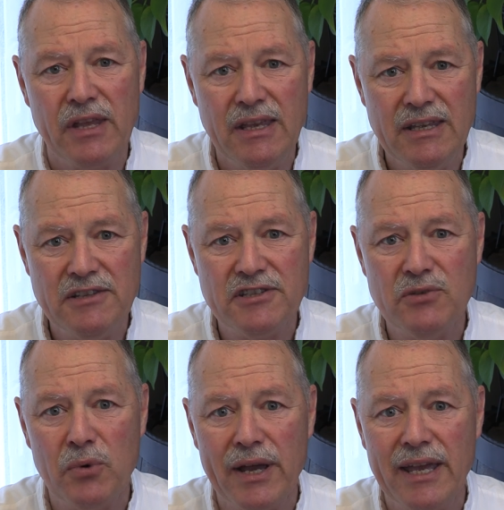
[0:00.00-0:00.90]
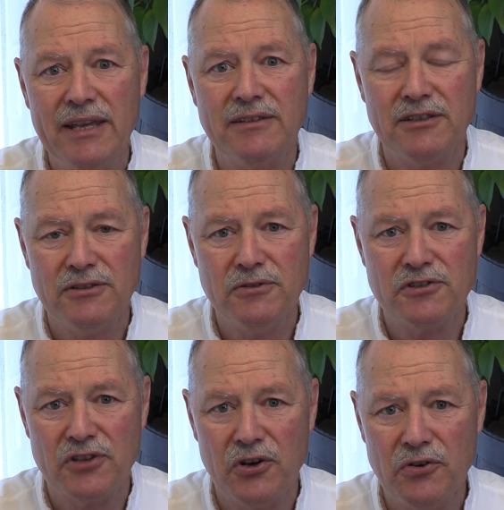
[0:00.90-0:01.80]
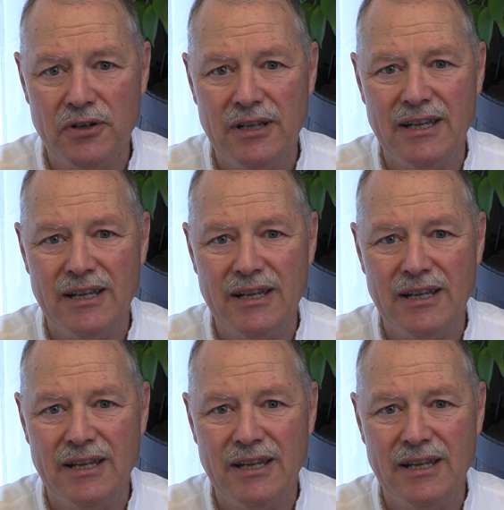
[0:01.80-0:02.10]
easy way to do so